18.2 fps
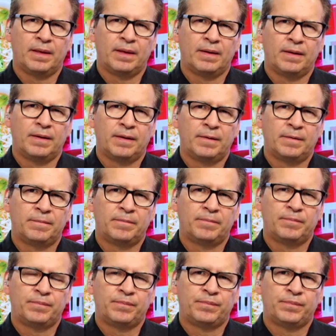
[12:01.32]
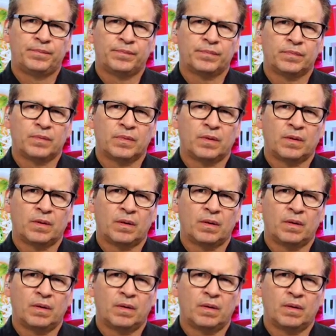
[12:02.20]

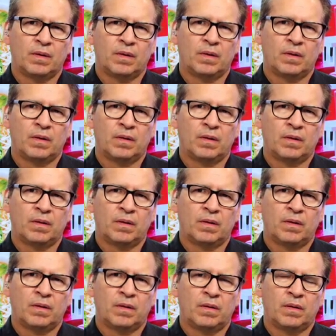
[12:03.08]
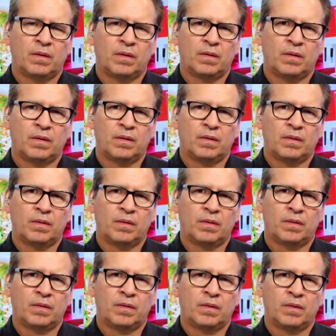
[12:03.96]

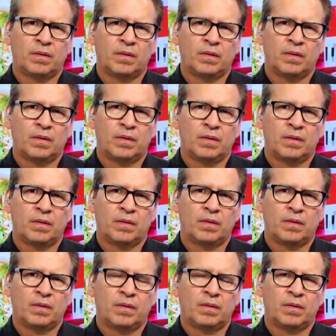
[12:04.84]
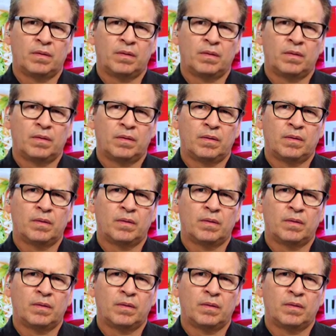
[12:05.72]
No words are spoken by the person on screen.